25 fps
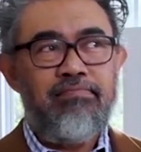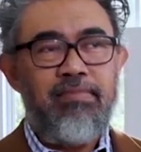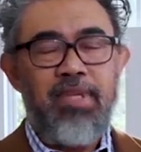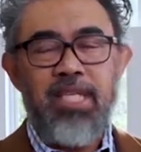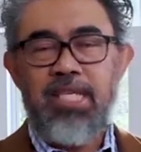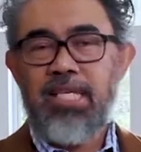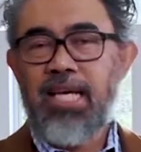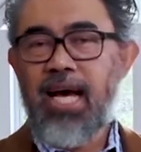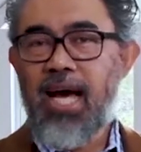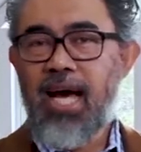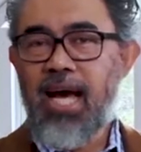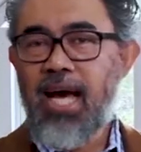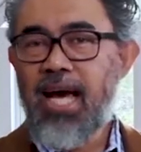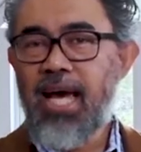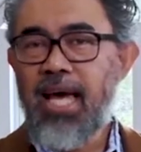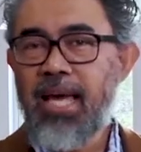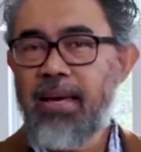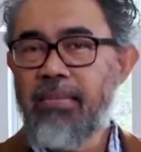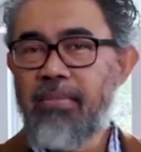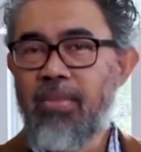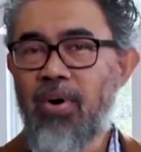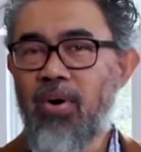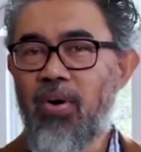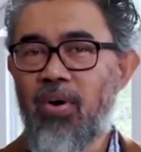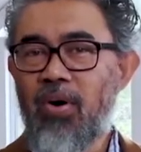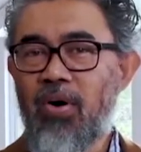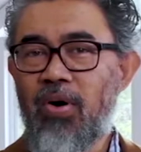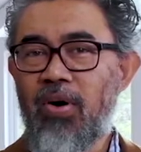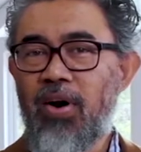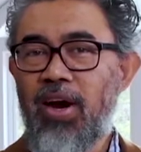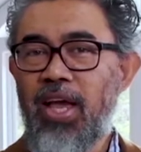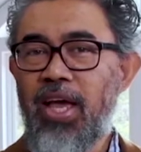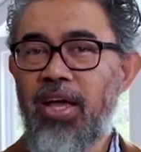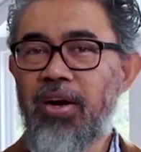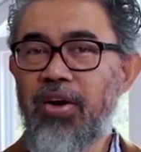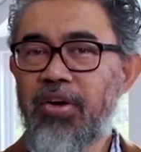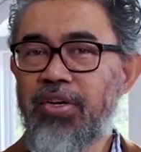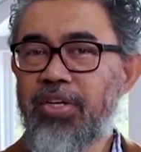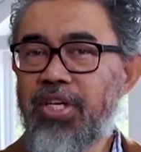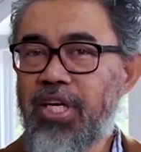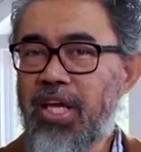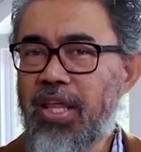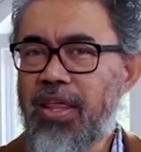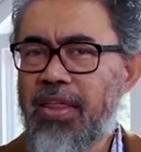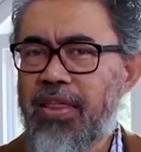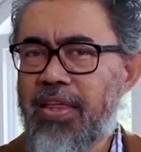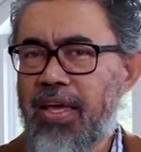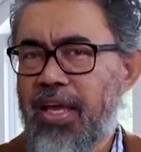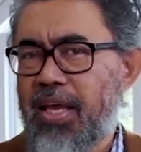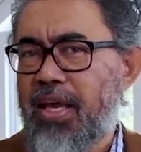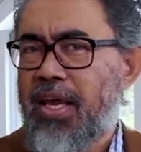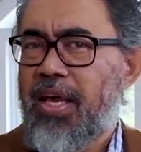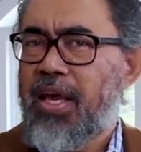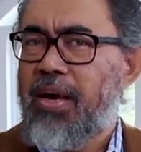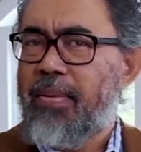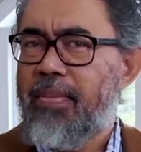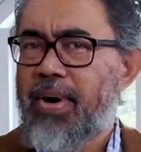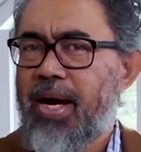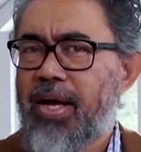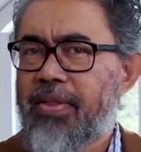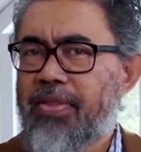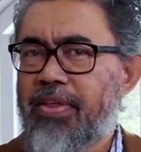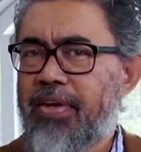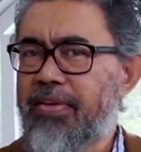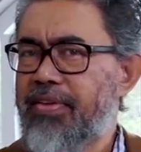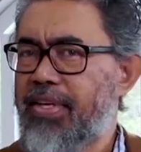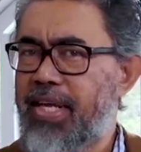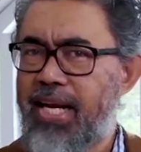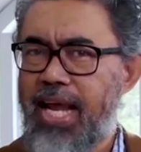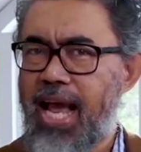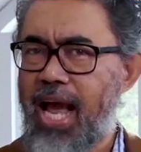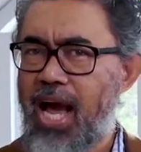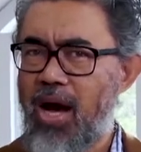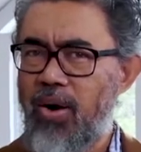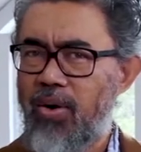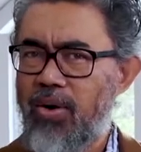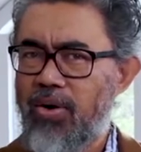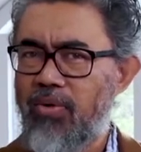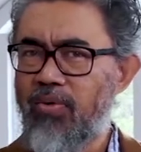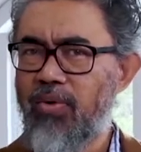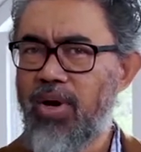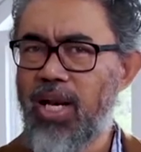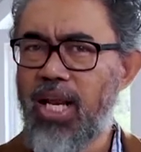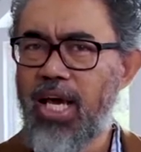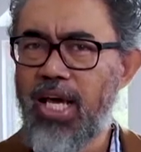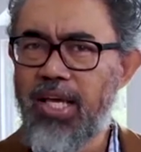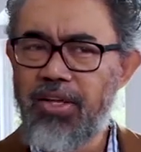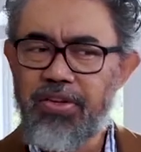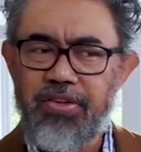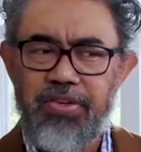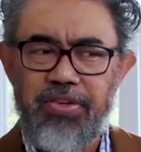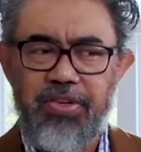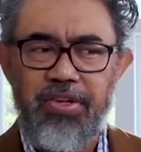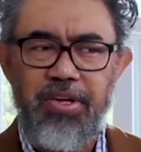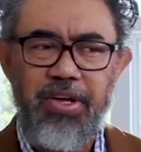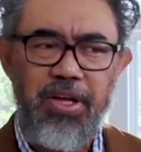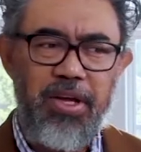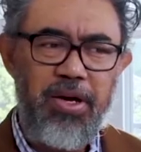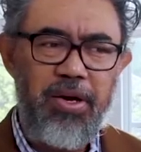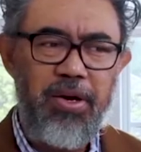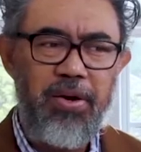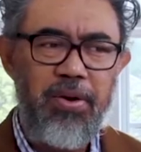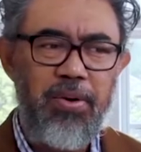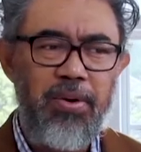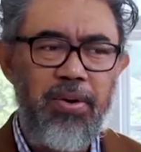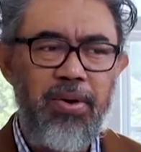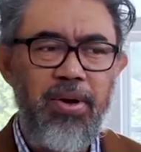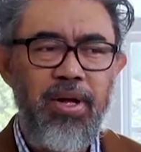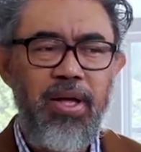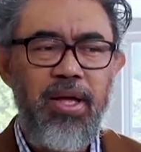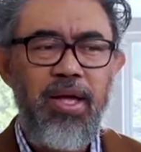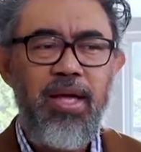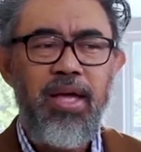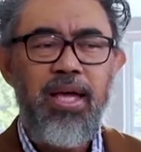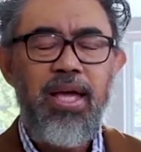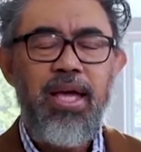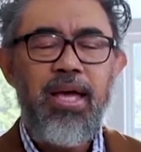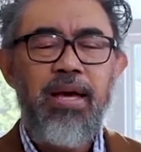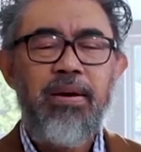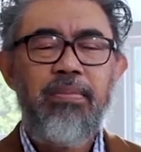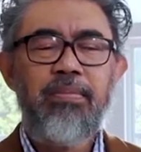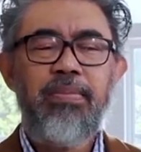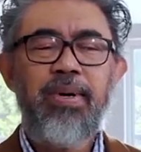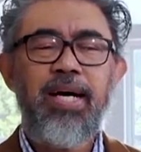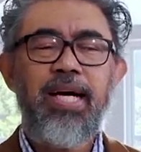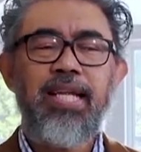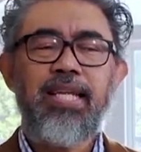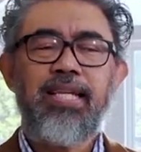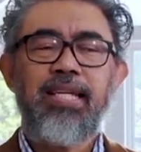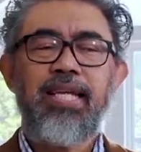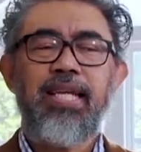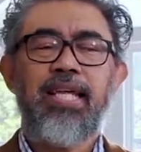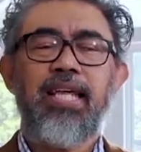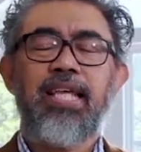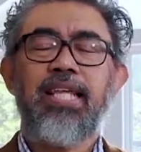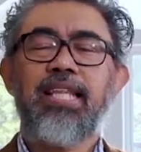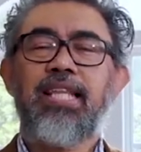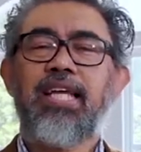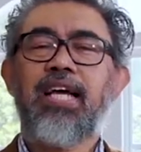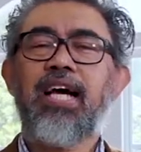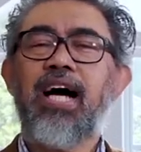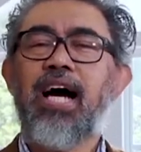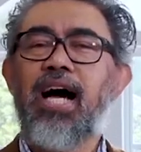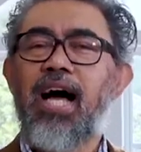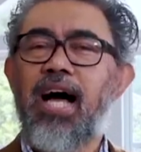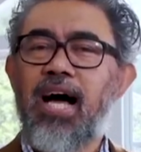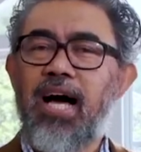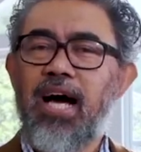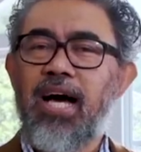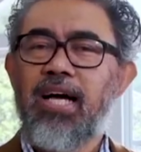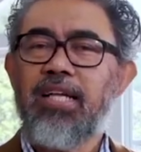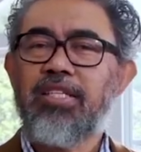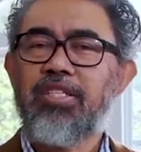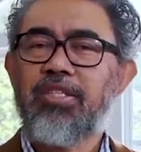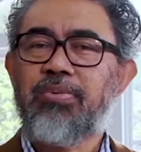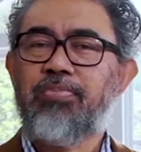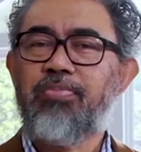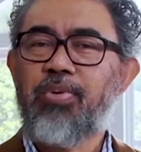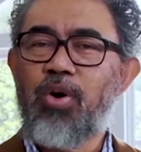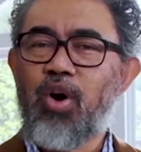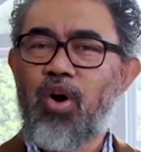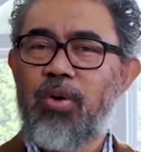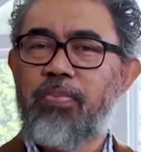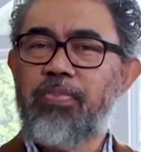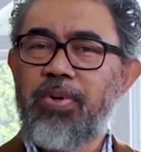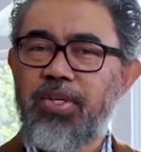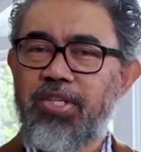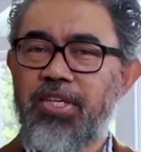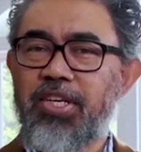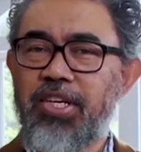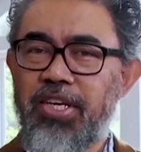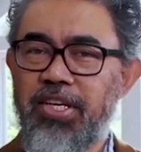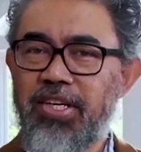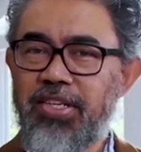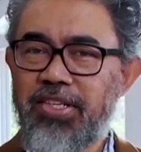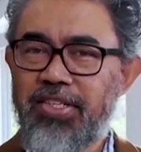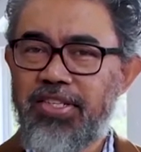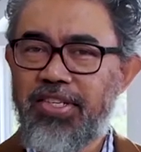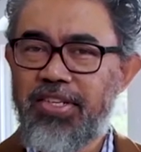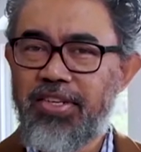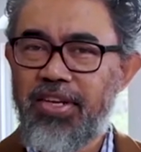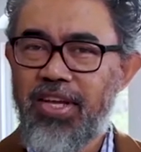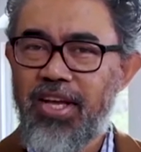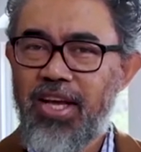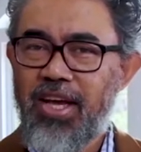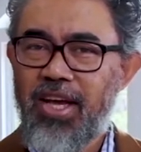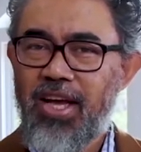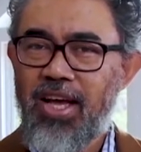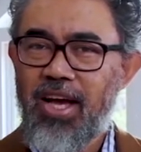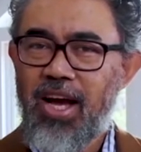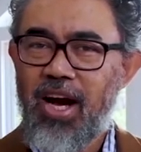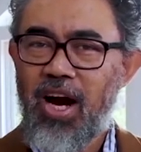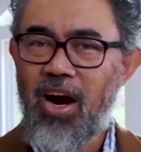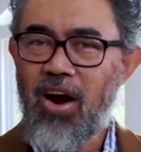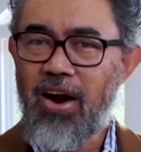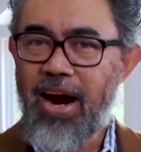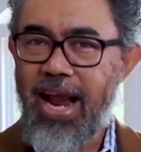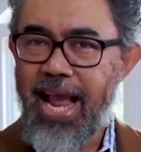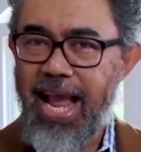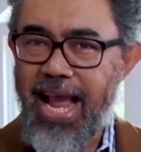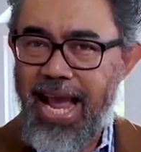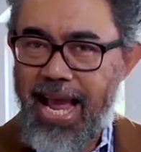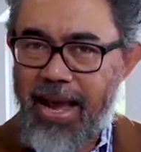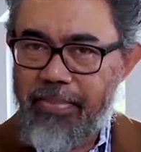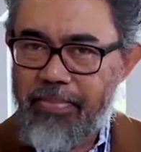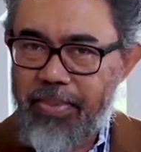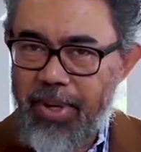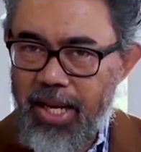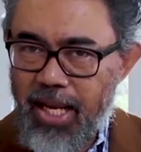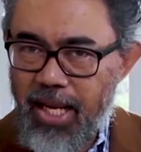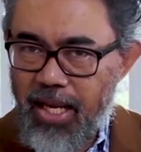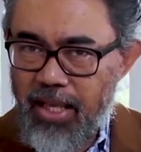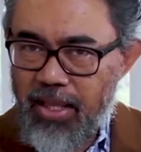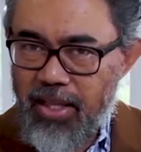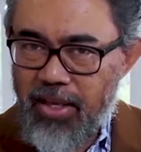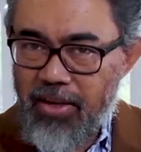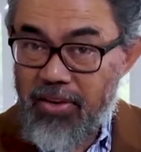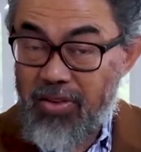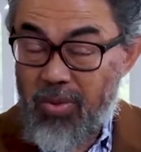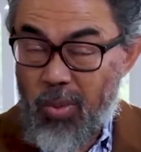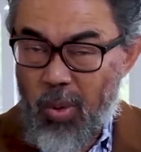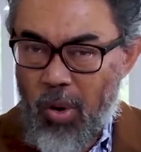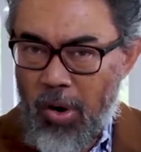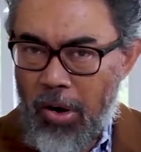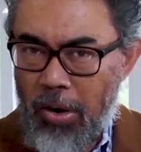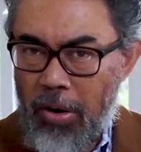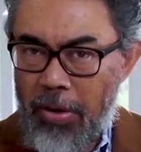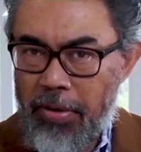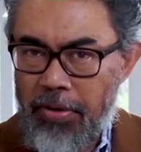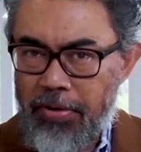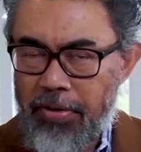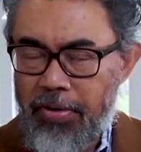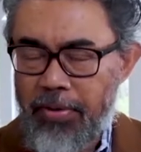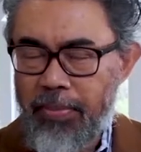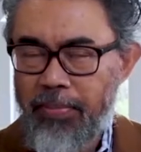time or energy thinking about this and how it relates to you. But God's purposes are happening in this world.